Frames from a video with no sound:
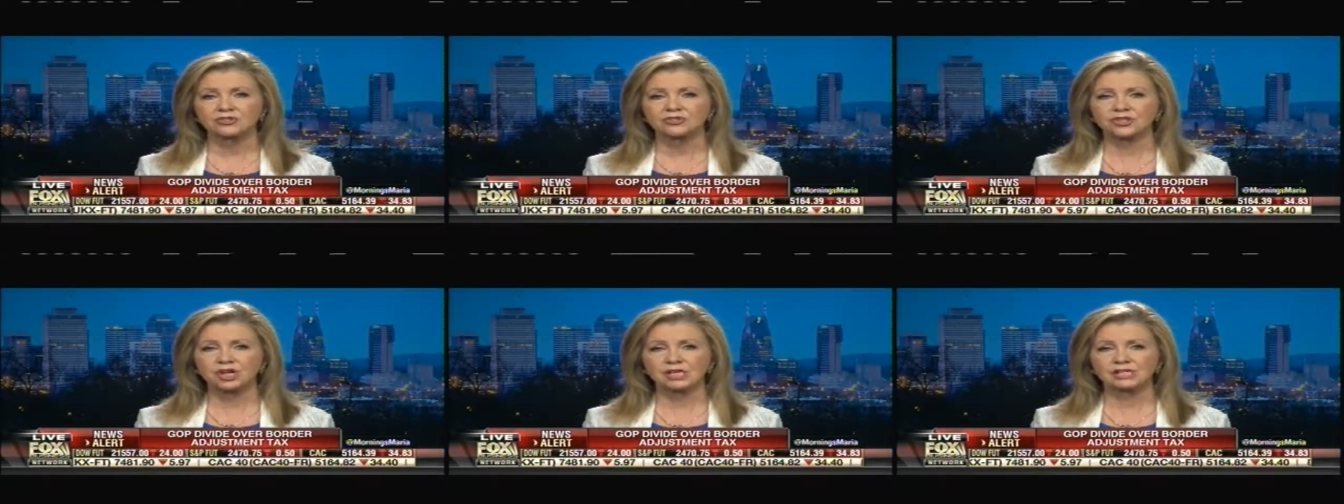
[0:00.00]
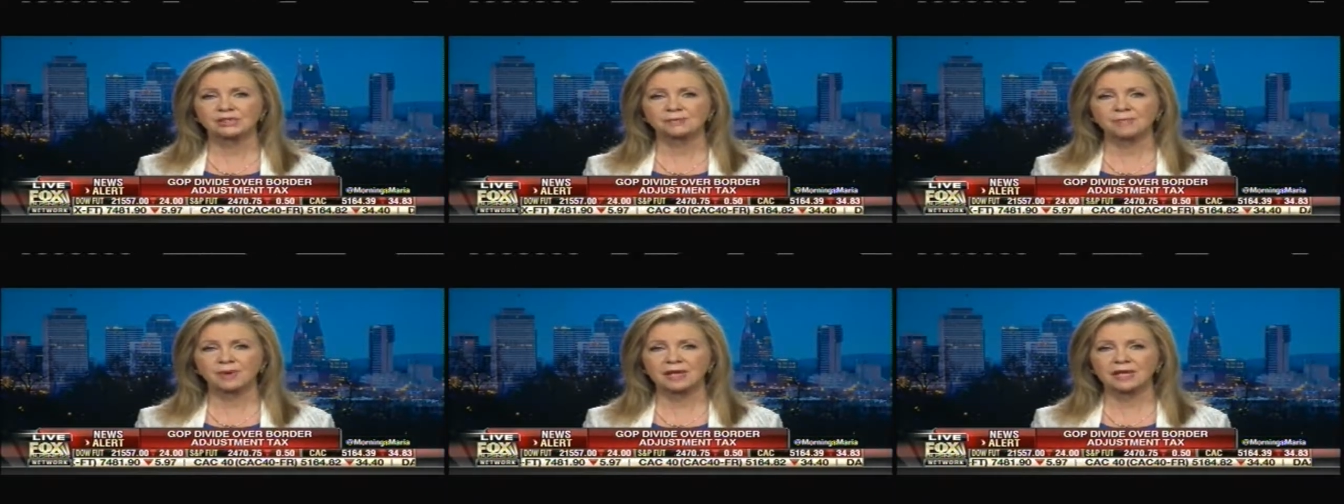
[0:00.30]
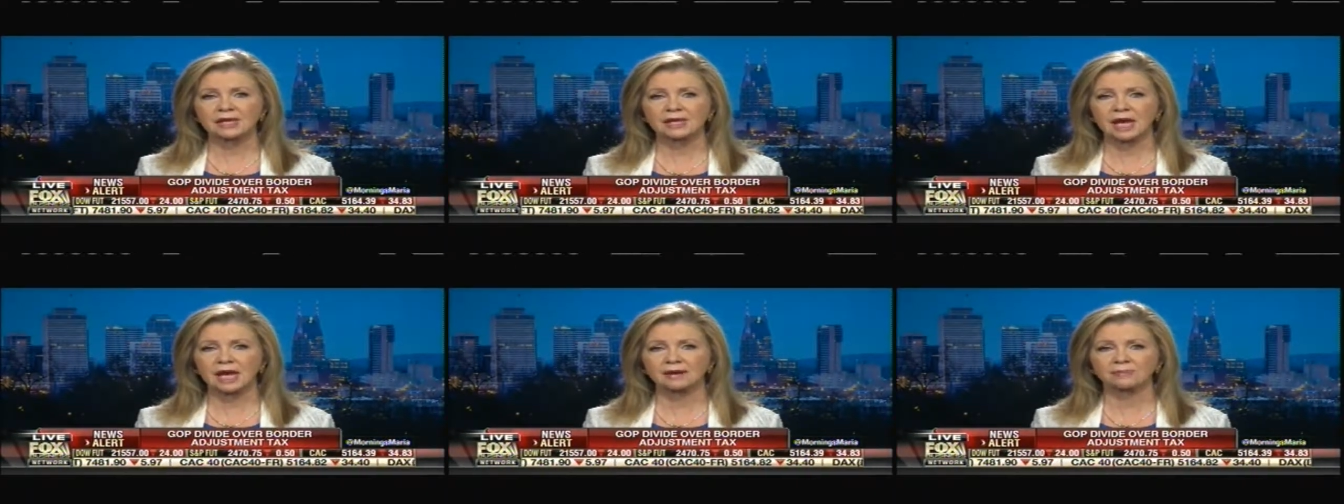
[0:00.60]
just
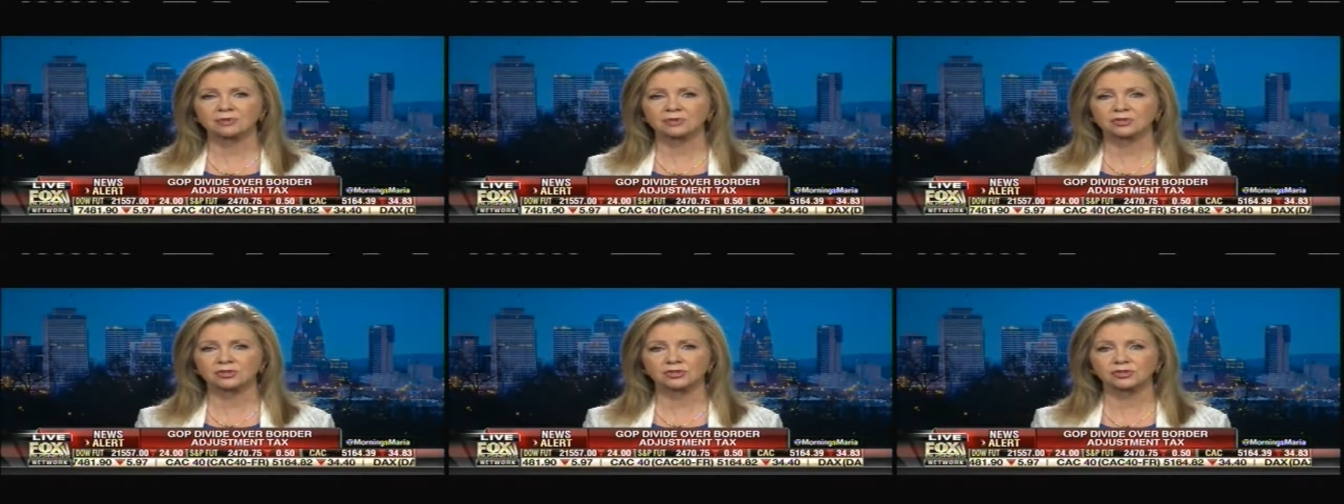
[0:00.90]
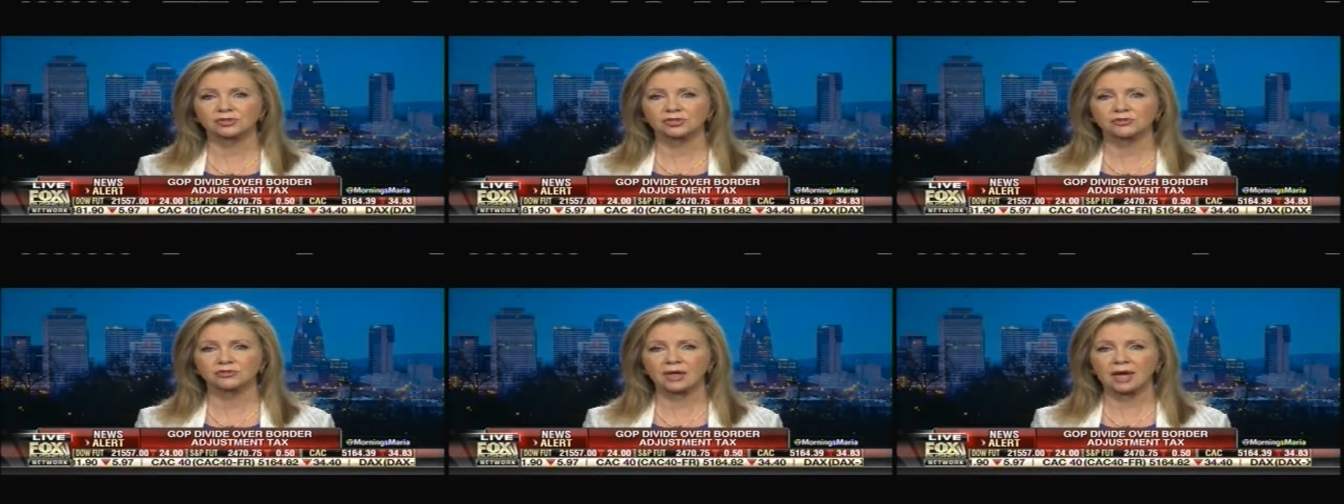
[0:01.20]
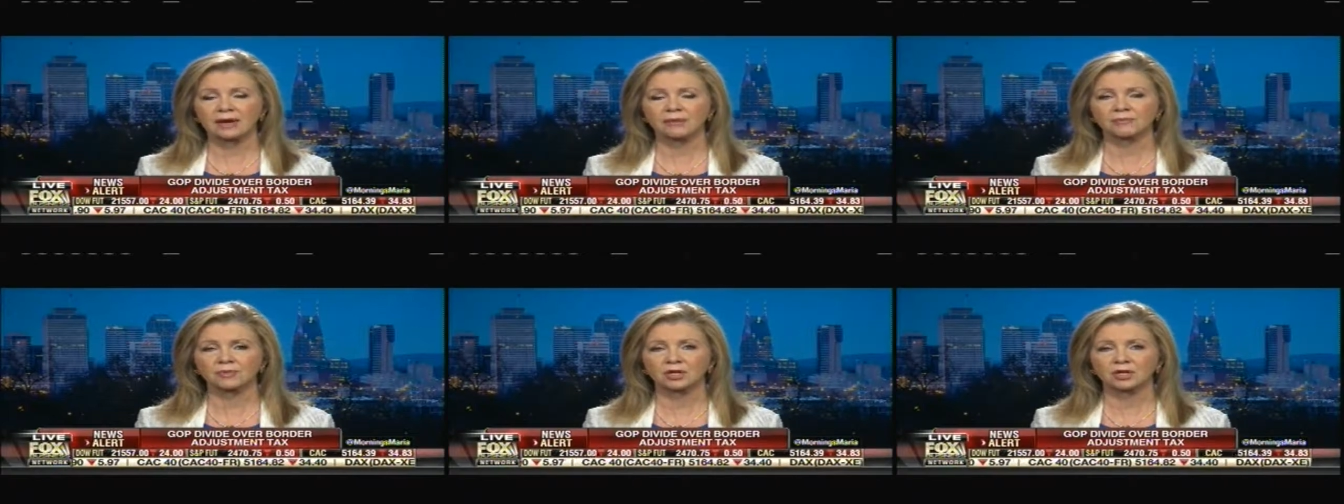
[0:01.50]
being able to do
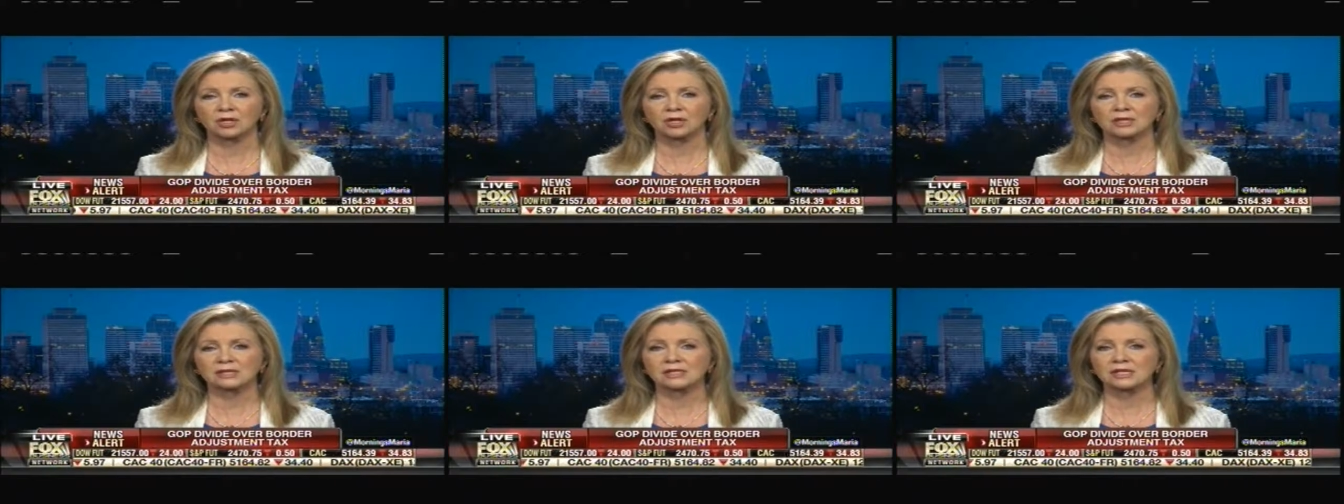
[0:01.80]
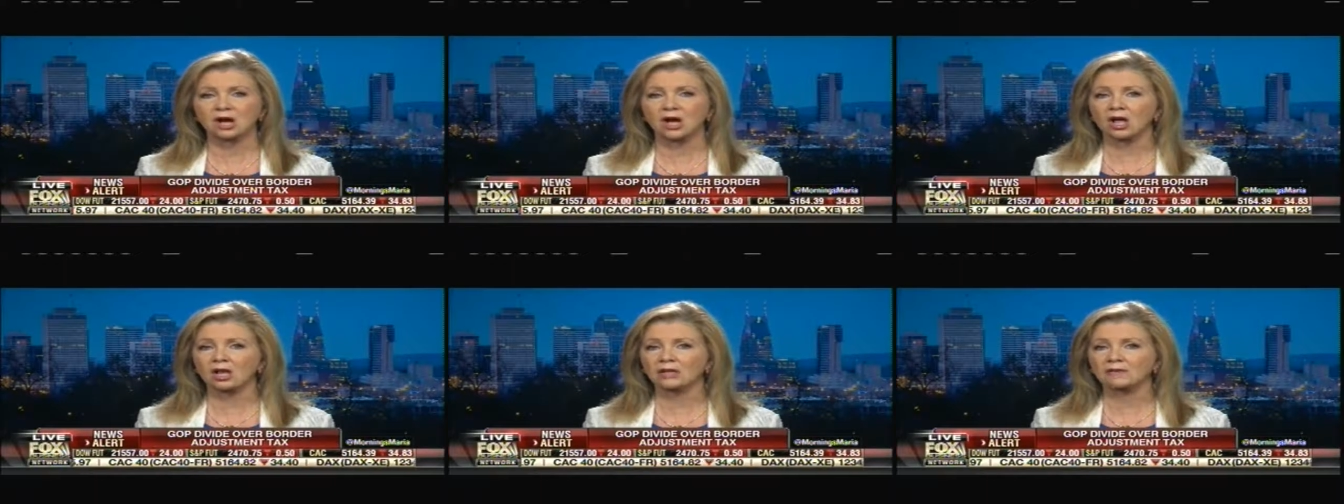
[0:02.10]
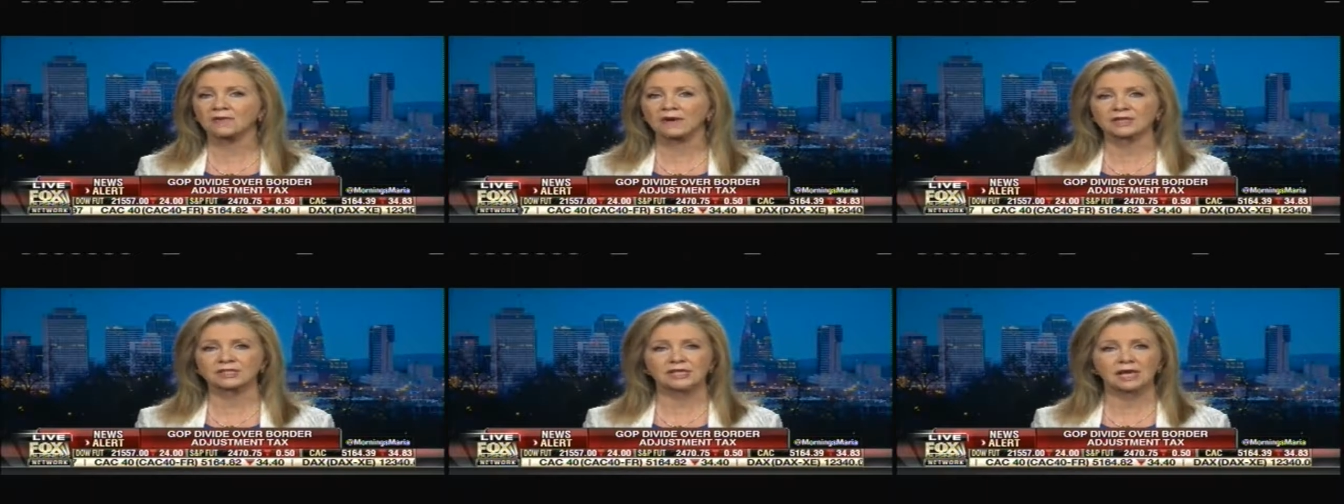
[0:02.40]
that because all
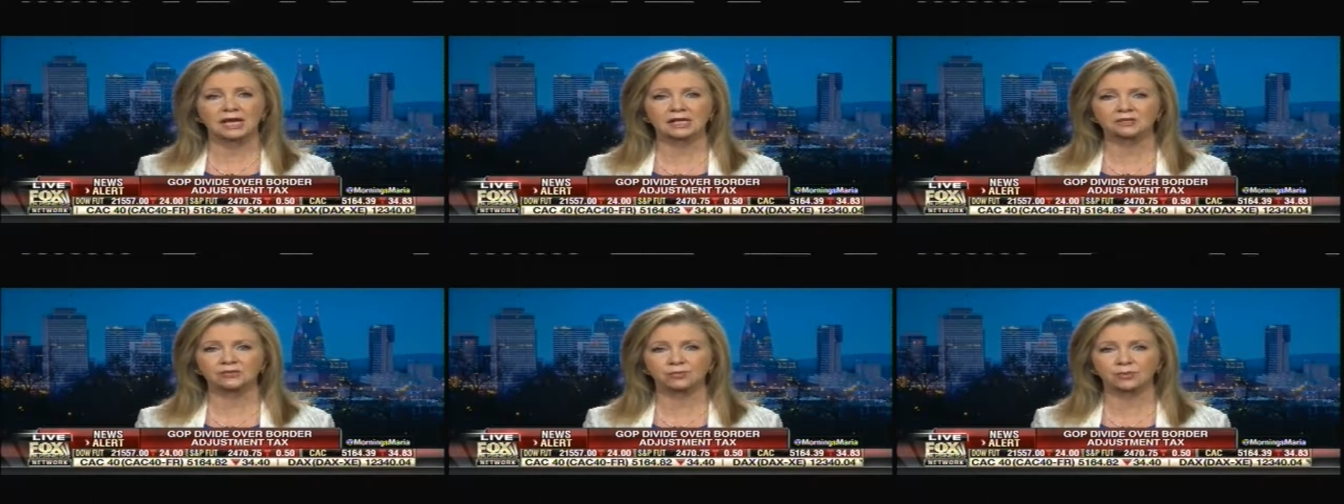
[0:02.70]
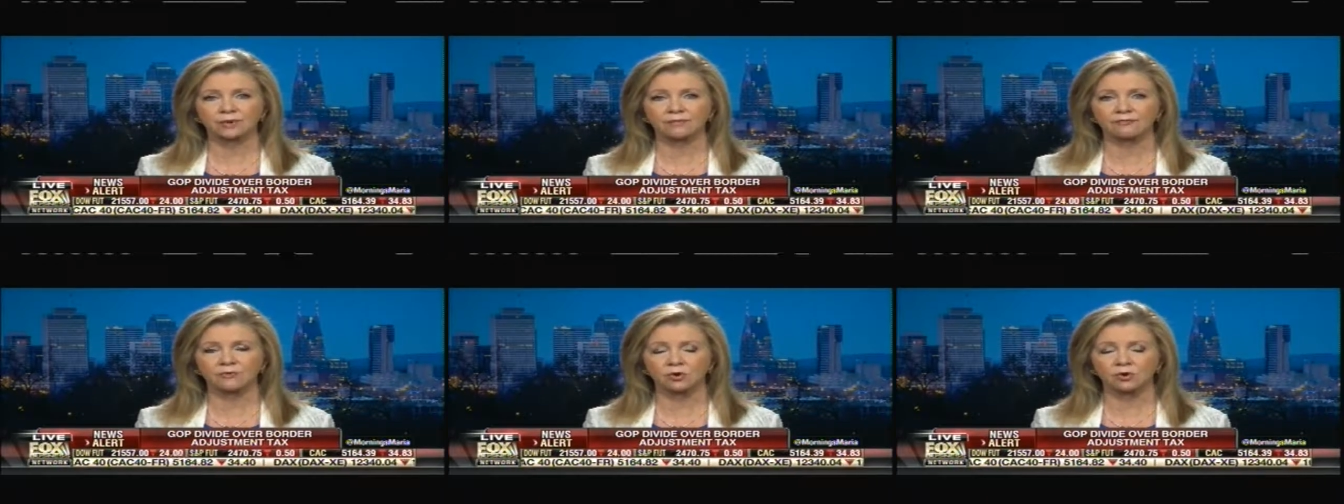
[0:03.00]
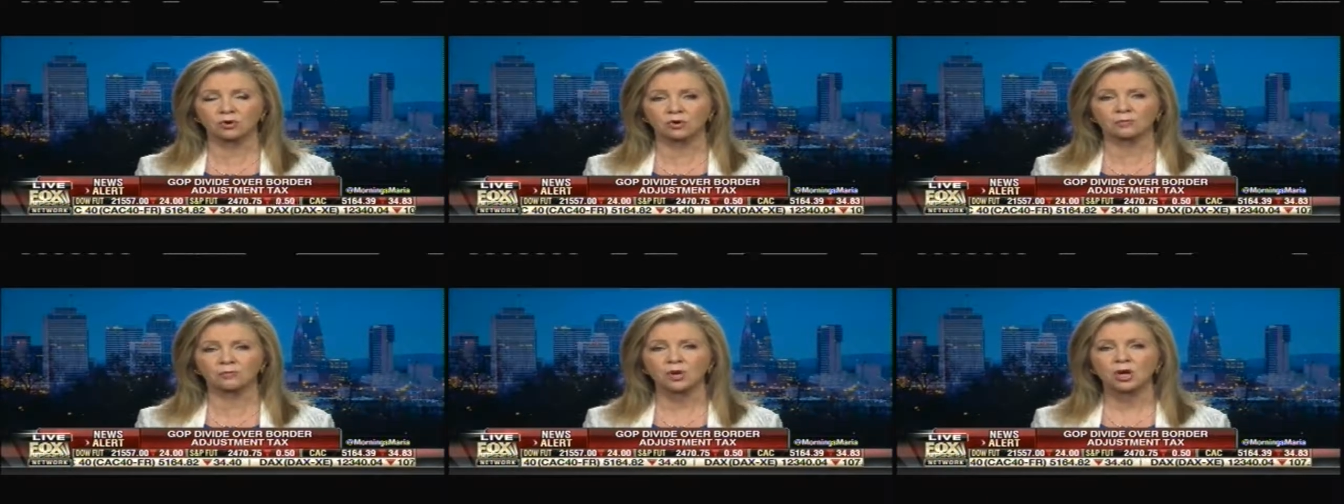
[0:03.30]
of our tax
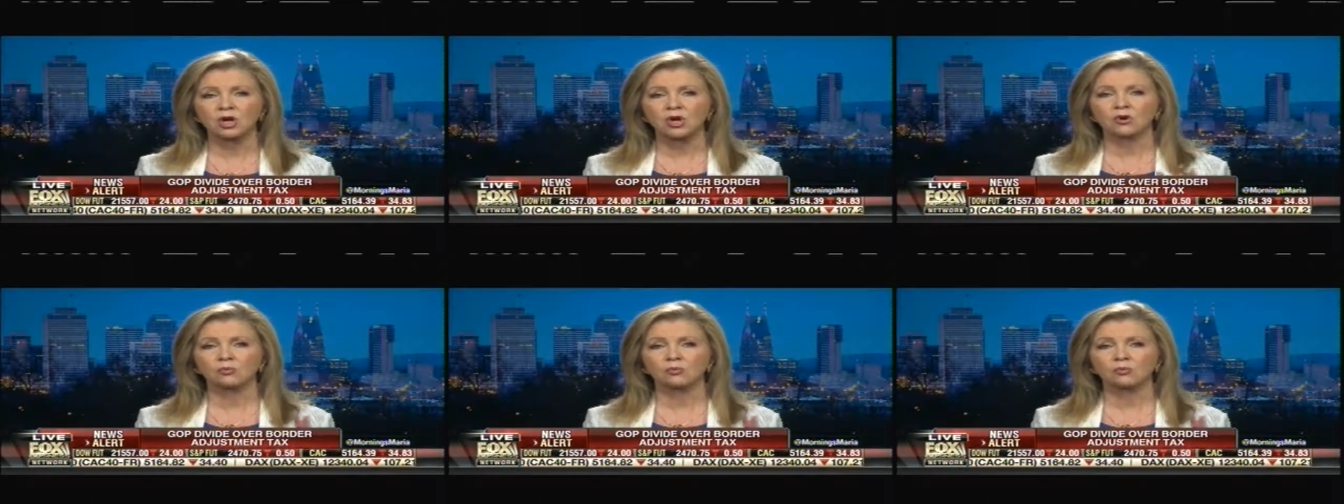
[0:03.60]
reform